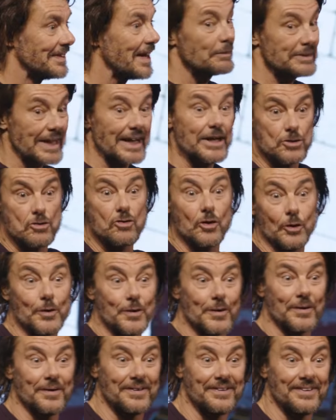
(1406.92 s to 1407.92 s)
That was a
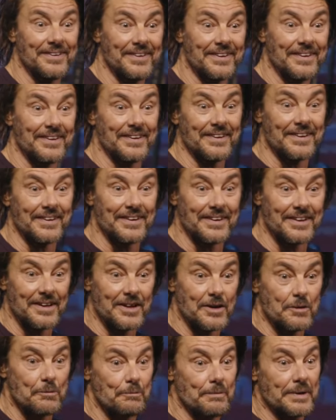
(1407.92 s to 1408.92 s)
truth.
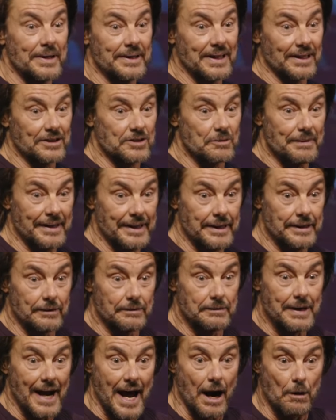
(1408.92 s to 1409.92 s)
But it doesn't
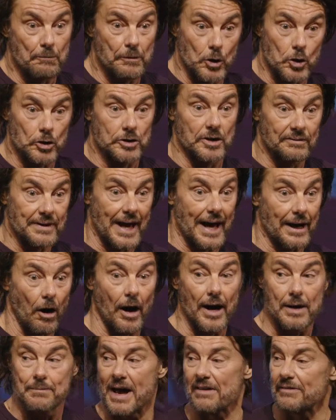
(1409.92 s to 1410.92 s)
mean now, because of
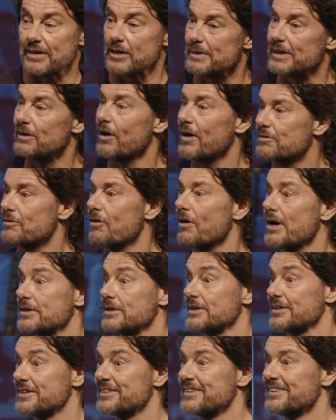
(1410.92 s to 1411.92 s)
that, I'm having a midlife
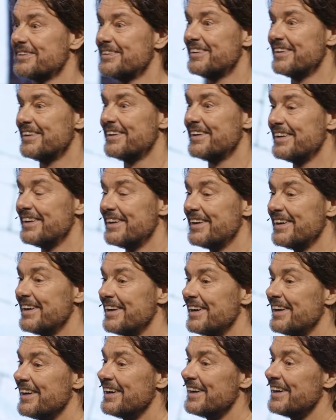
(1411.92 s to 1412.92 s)
crisis.
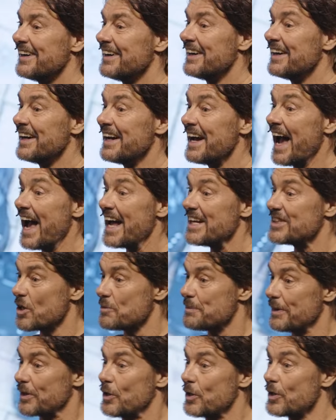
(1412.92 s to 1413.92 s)
And
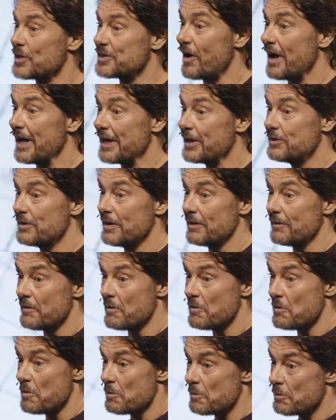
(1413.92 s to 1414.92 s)
so because I
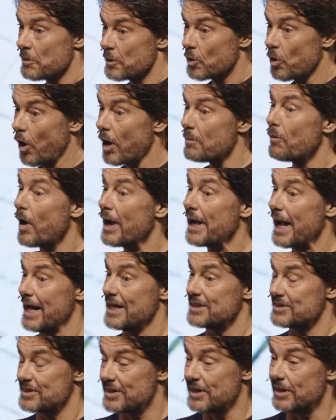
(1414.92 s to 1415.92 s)
got my
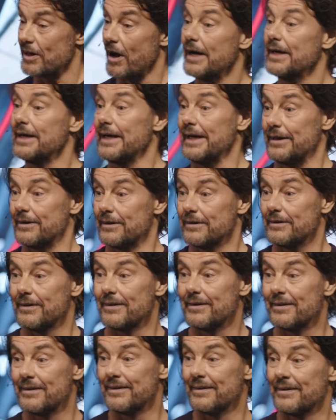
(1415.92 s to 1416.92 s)
answer that I needed,
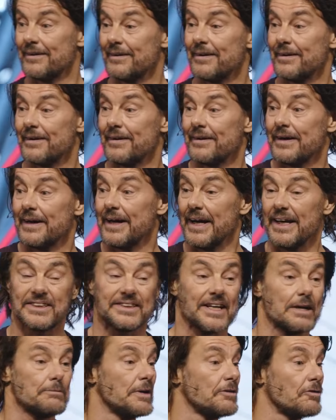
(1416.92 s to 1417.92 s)

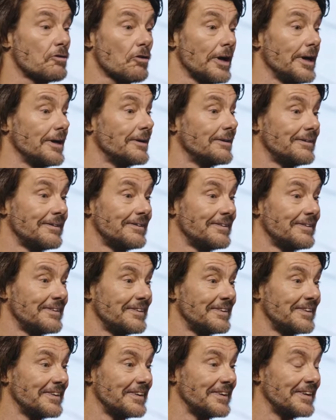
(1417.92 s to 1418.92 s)
it set me free.
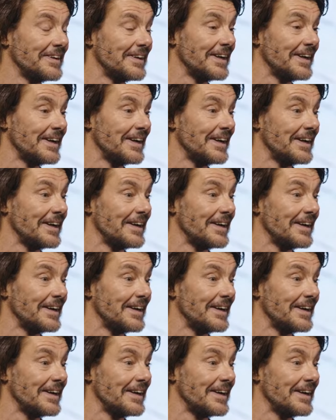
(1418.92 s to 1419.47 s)
Yeah,